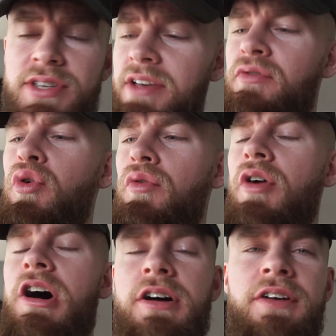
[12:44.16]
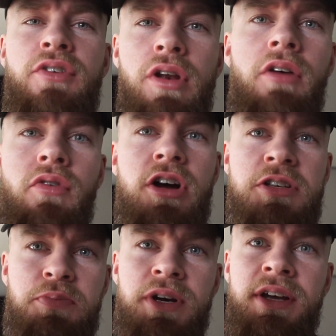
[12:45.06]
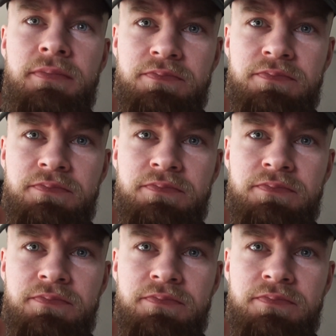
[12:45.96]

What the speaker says: See, if you like raspberry,